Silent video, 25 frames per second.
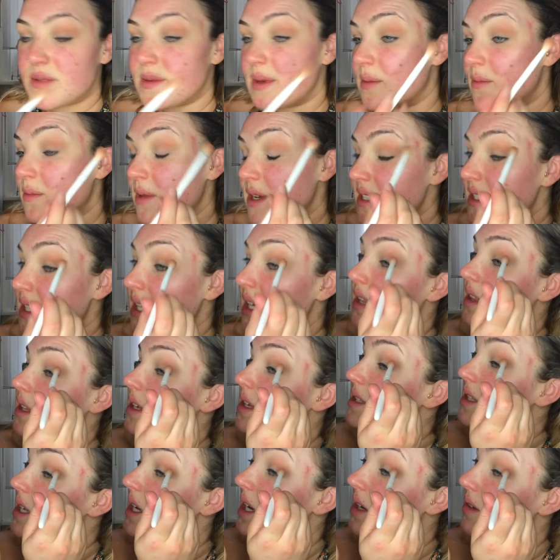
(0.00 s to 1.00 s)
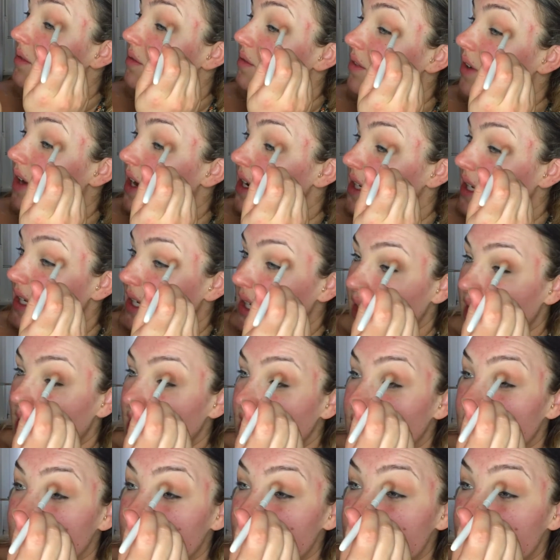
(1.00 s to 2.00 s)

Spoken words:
spent Wednesday, Thursday and Friday in the